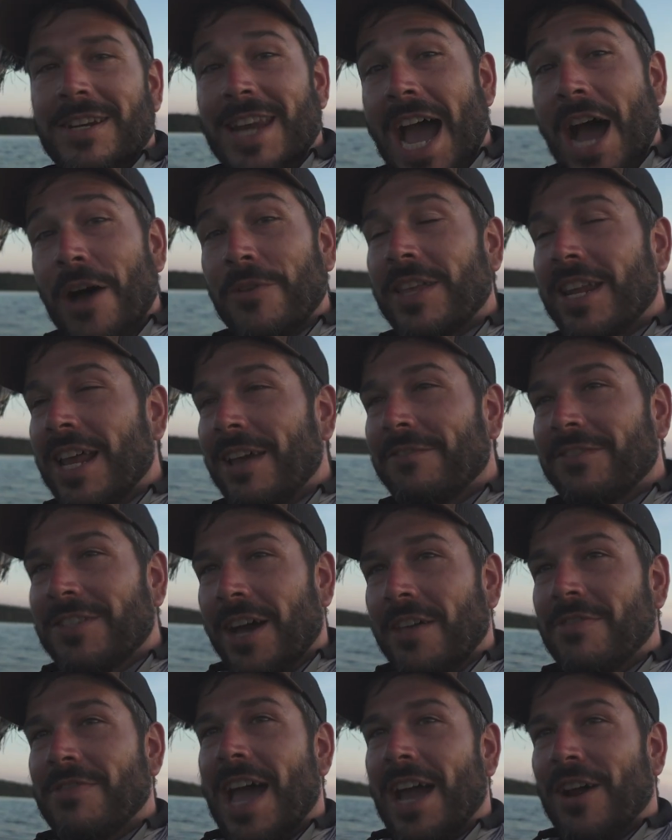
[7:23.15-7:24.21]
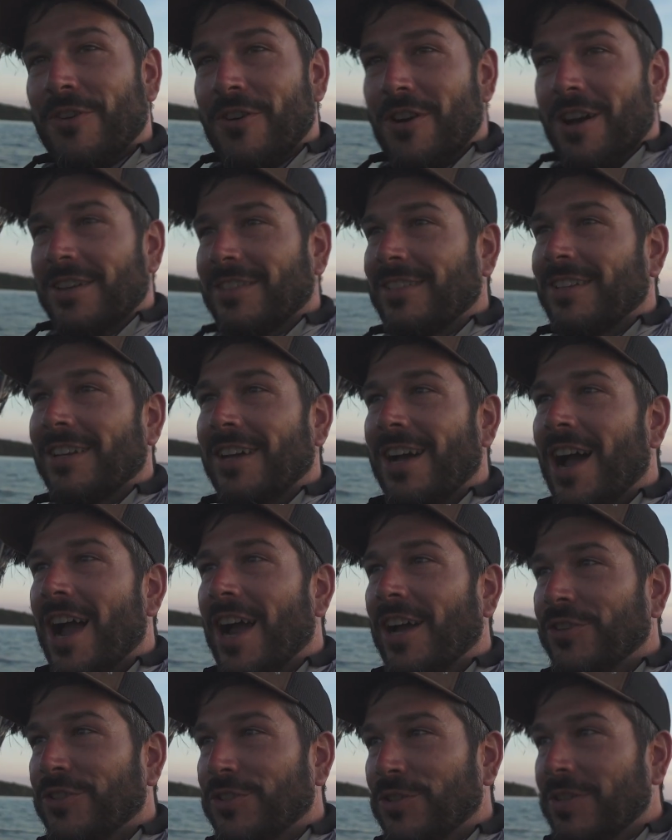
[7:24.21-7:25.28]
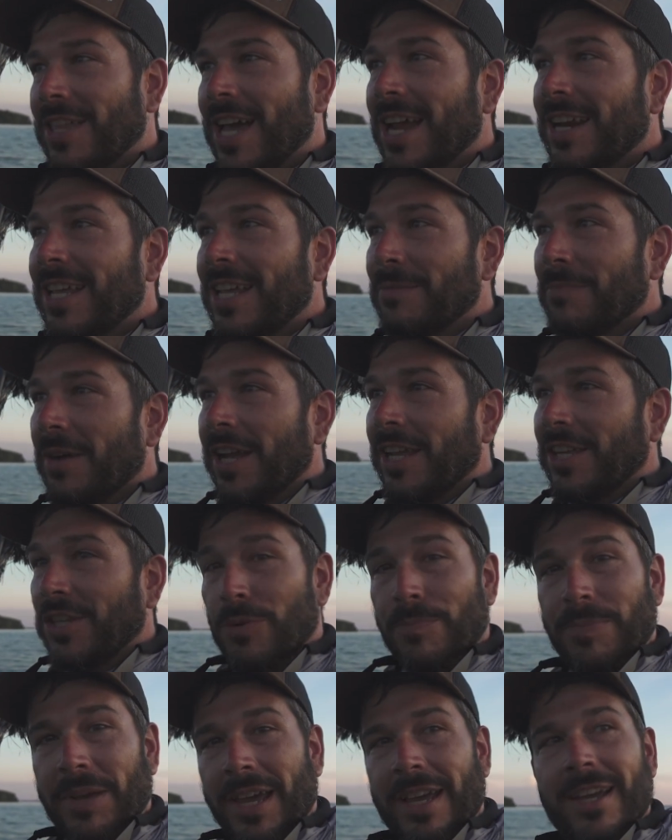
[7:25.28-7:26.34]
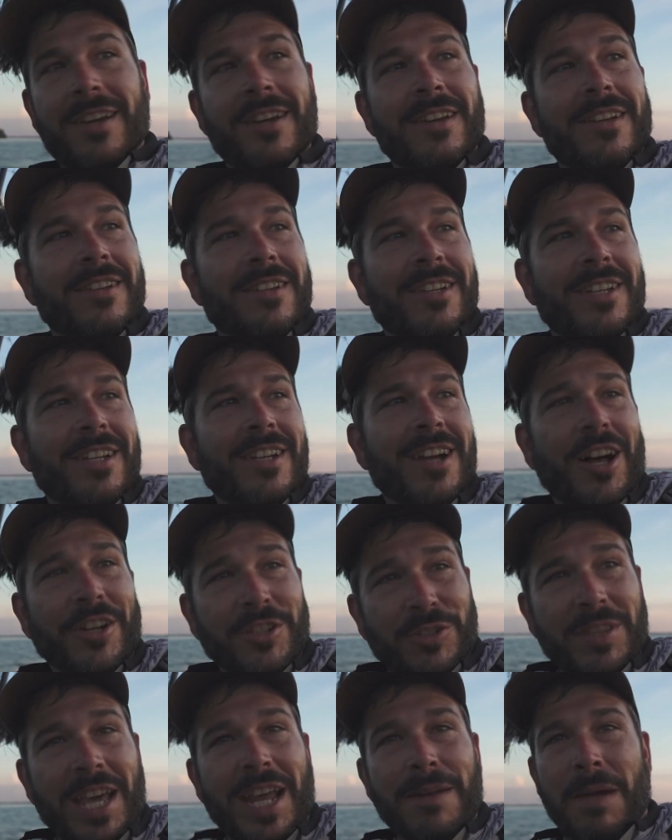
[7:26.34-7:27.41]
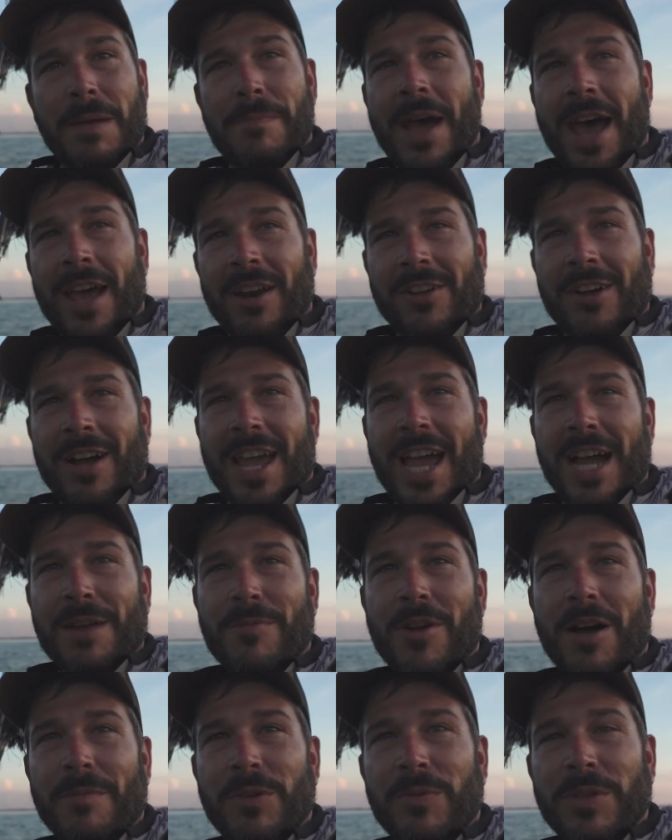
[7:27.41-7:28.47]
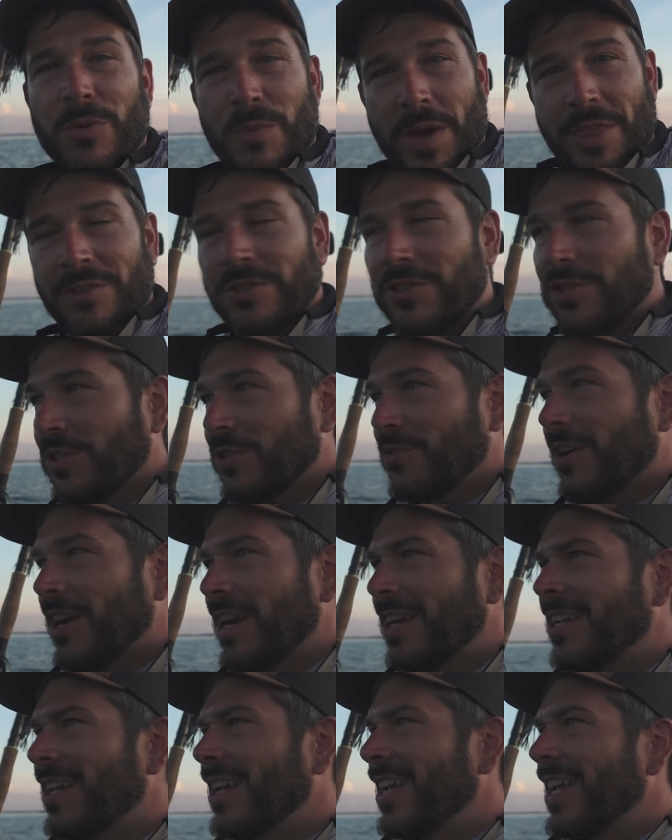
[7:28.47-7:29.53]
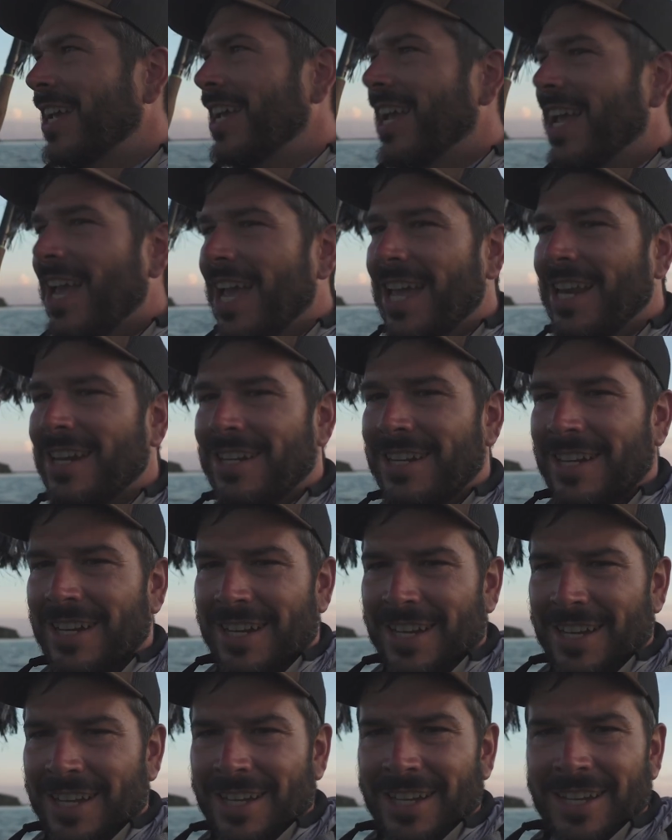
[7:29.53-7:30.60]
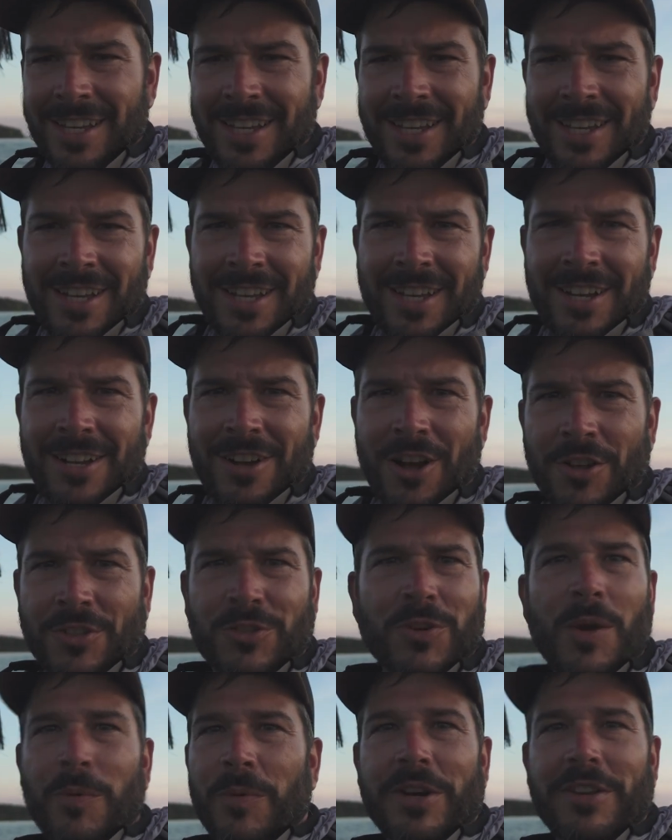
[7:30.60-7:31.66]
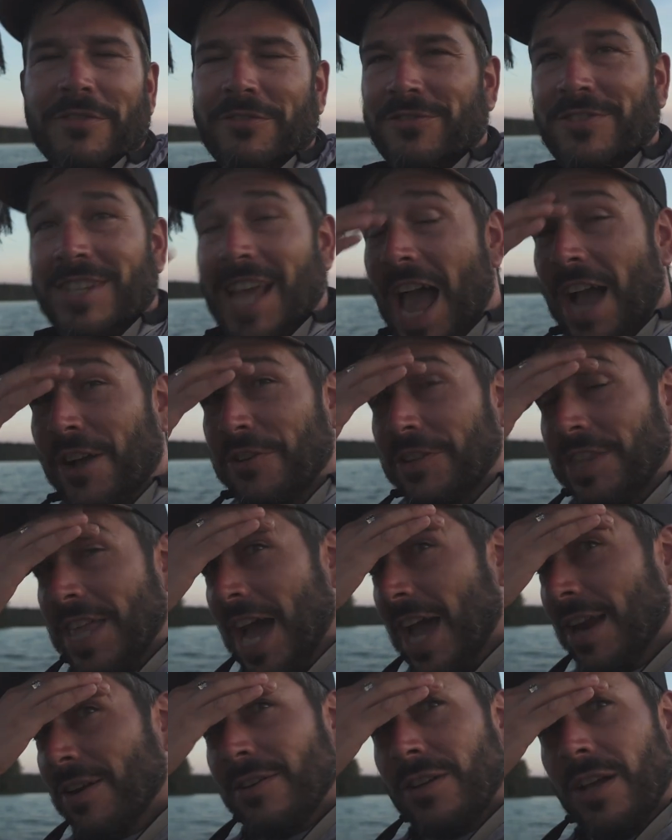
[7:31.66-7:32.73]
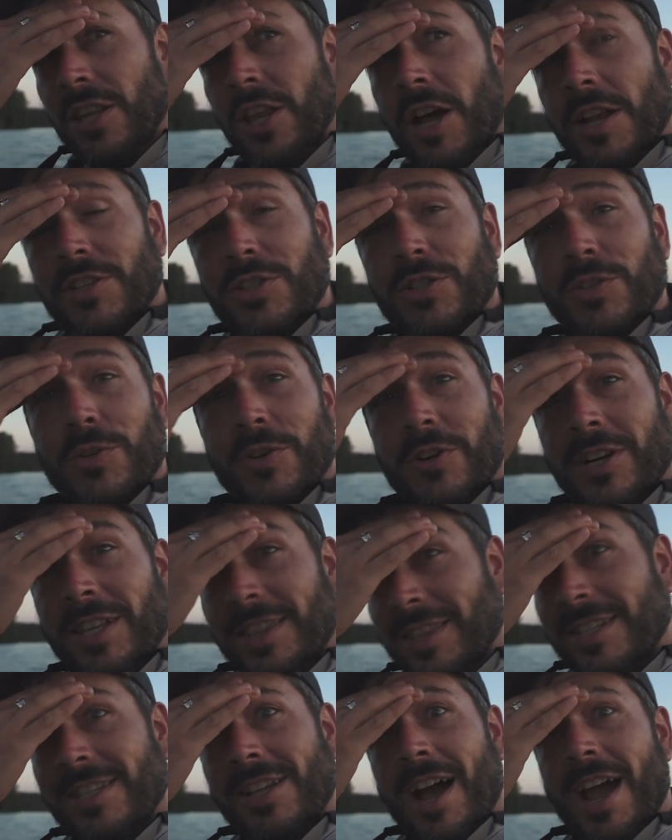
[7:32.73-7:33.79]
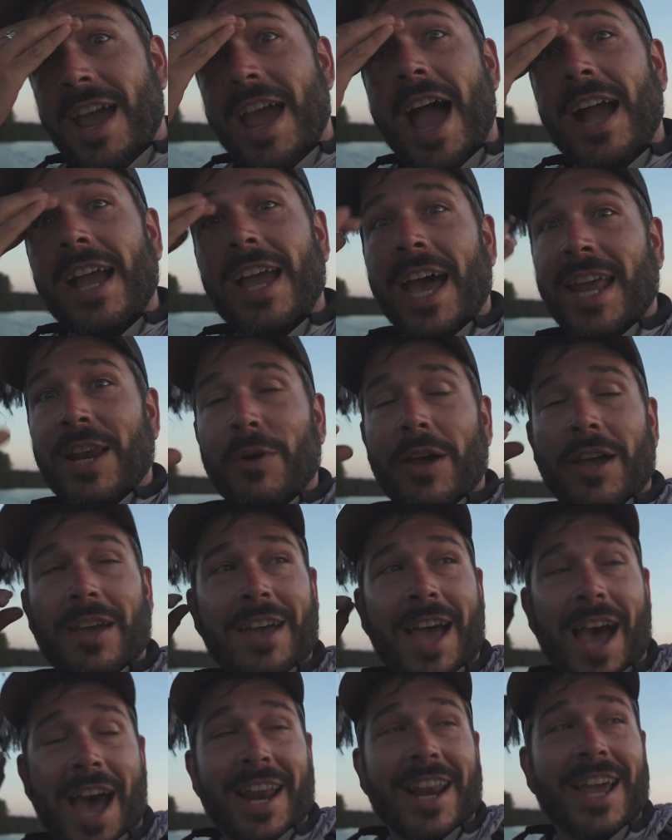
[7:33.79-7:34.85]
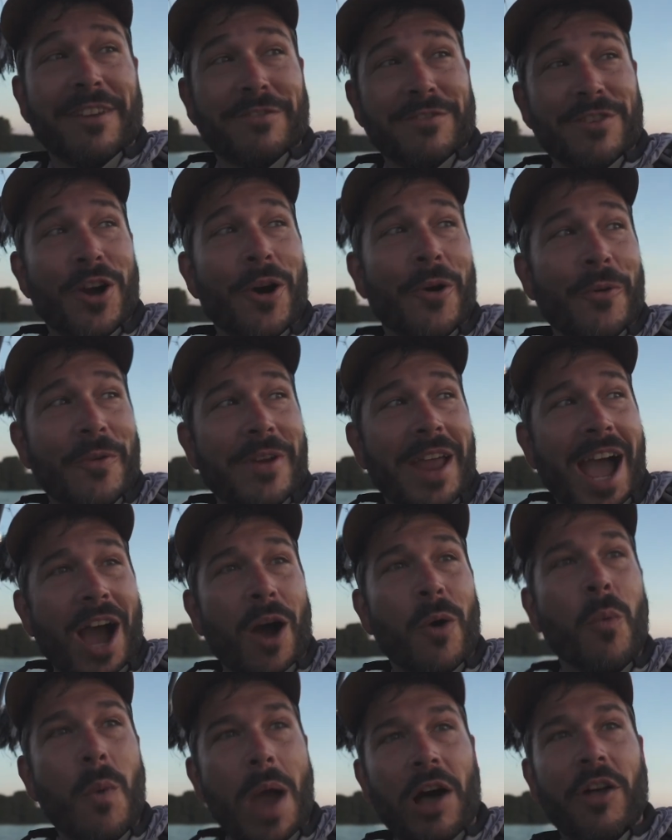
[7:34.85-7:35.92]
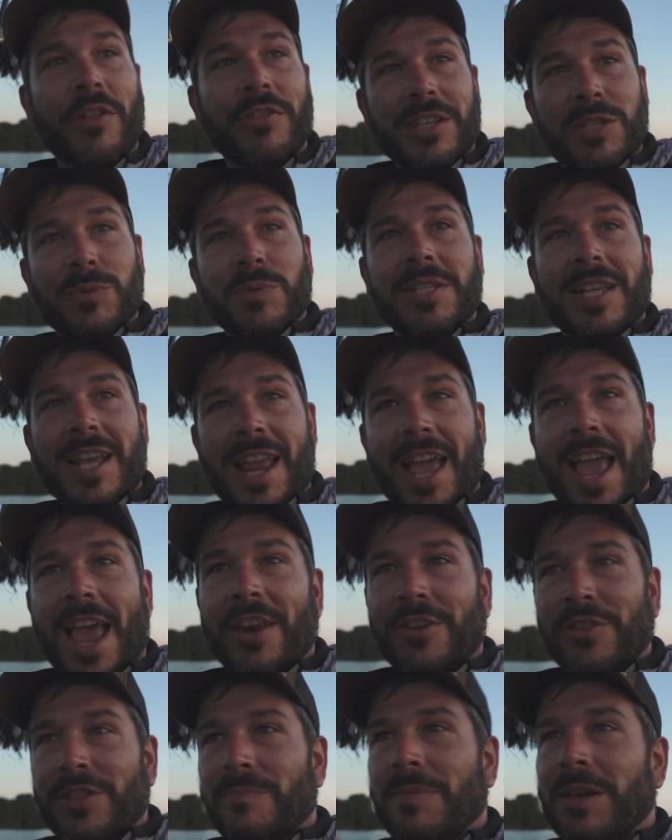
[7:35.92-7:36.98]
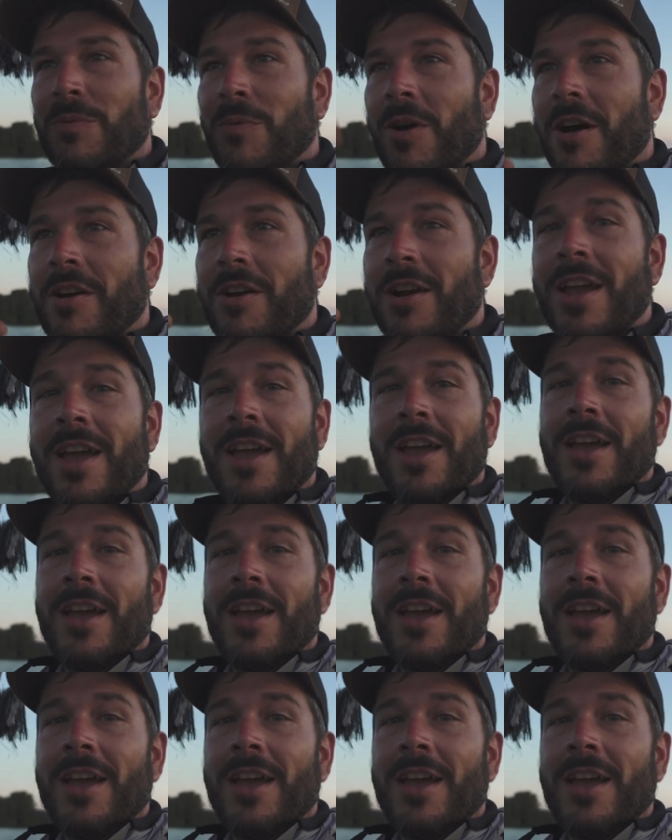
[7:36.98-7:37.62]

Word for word: Now that I've done that crossing, I'll do that in my U-pick. I'll do that in my paddle kayak probably when the weather's just right. And uh, also, I would have tackled that a lot sooner in this kayak had I, had I have known how well this was gonna handle the big water.